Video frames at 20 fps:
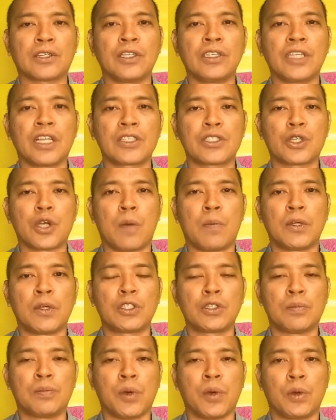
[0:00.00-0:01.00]
that's common to
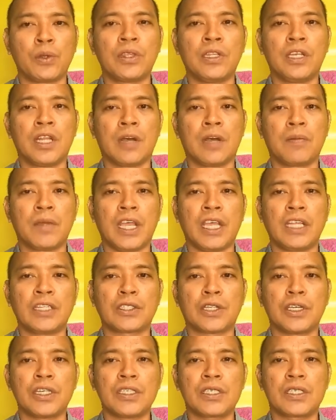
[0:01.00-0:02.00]
both
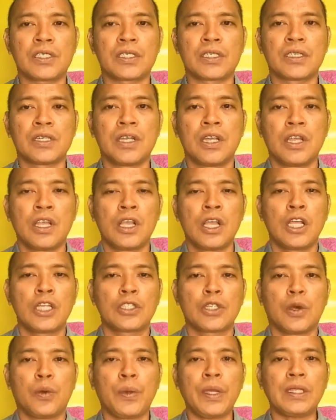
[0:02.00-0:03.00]
denominators. So
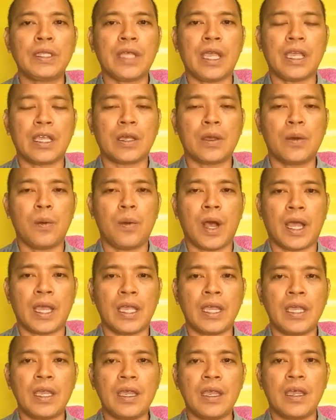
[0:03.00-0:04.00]
we take
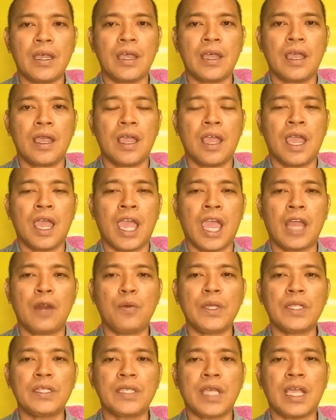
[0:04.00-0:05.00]
y and we
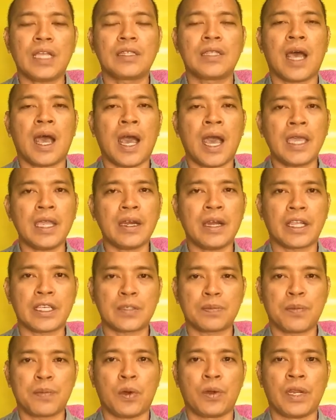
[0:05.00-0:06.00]
take the higher
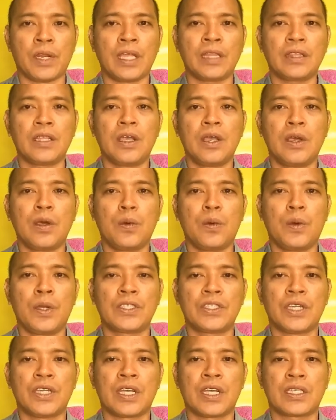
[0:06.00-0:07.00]
exponent, which
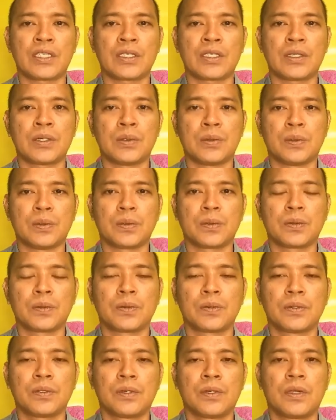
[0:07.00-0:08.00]
is 2.
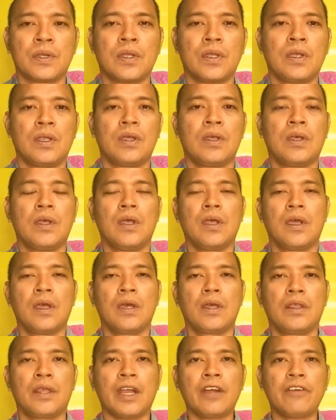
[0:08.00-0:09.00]

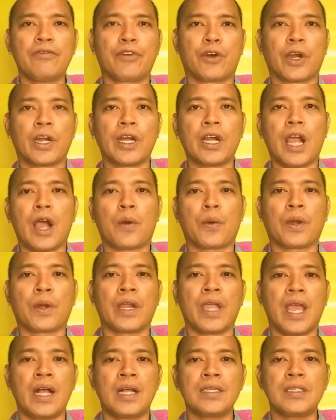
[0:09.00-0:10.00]
Therefore, our
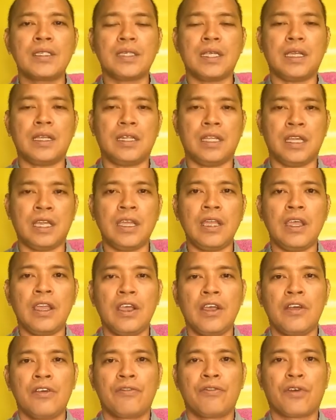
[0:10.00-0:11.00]
LCD
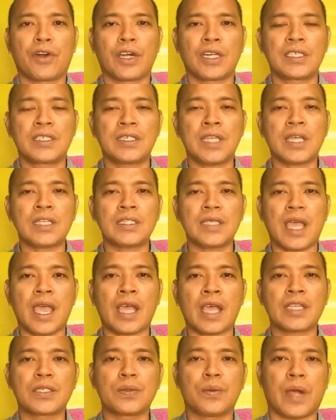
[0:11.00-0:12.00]
for
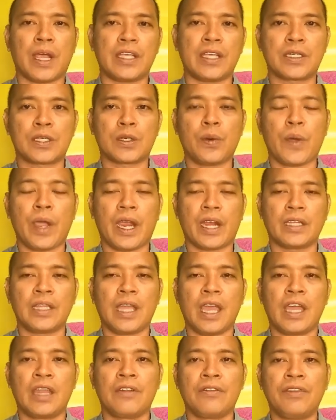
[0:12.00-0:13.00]
6xy squared
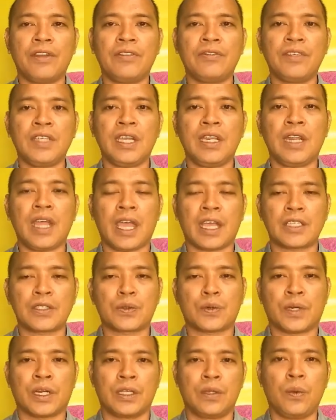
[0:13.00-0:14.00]
and 15x
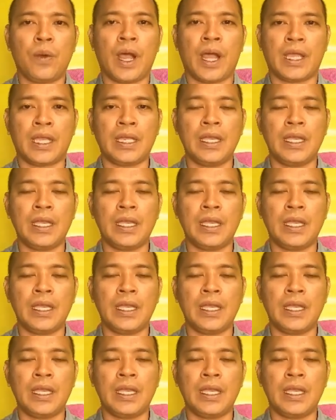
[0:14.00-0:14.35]
squared y